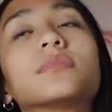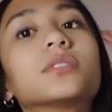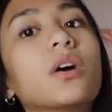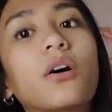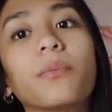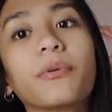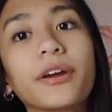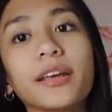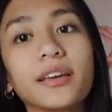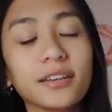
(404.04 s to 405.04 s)
so
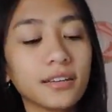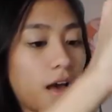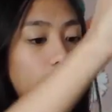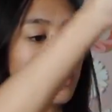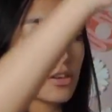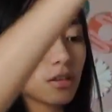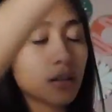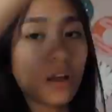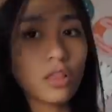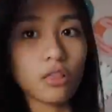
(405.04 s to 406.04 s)
pretty. I just
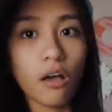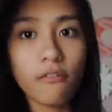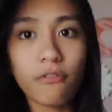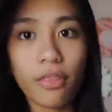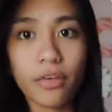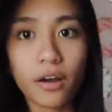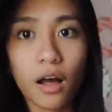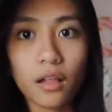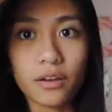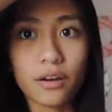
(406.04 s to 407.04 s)
love the
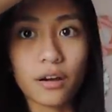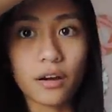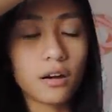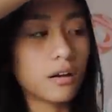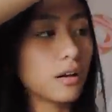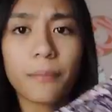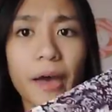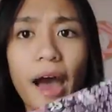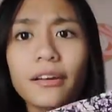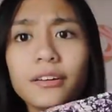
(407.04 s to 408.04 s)
color. The
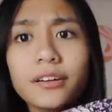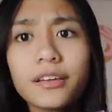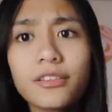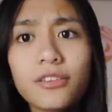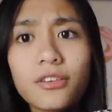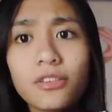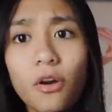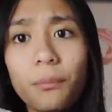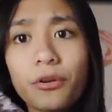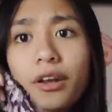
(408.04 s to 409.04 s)
pattern is just
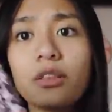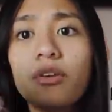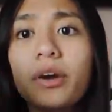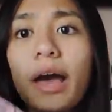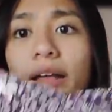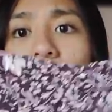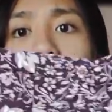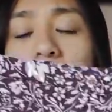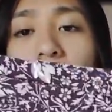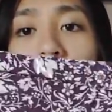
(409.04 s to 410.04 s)
so pretty. Look at
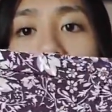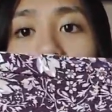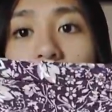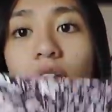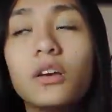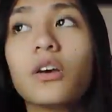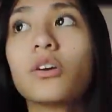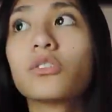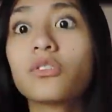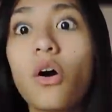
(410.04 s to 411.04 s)
the pattern.
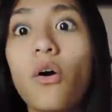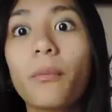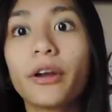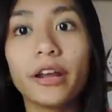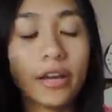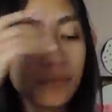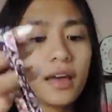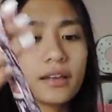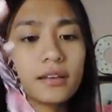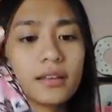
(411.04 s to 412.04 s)
So pretty.
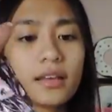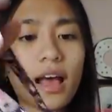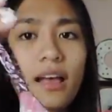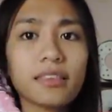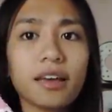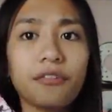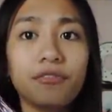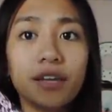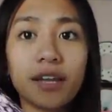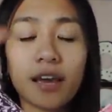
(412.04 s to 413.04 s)
And it has like a
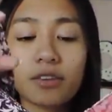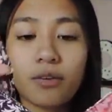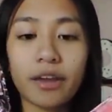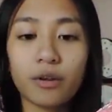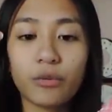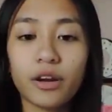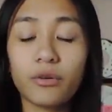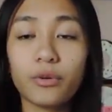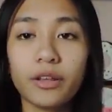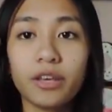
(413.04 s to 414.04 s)
V-neck, so I can
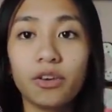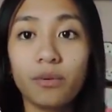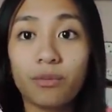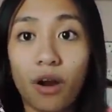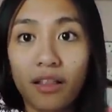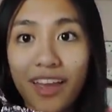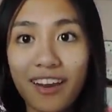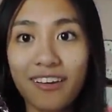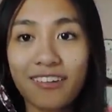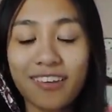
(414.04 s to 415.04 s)
wear a really cute
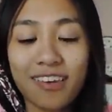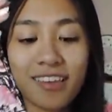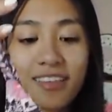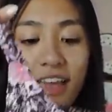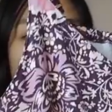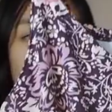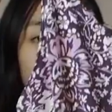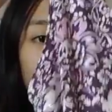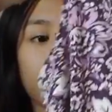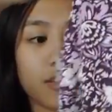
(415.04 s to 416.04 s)
bralette under this.
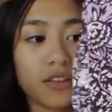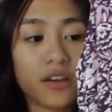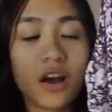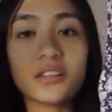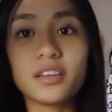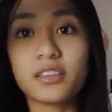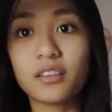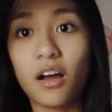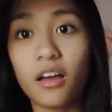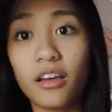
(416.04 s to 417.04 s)
And I actually got this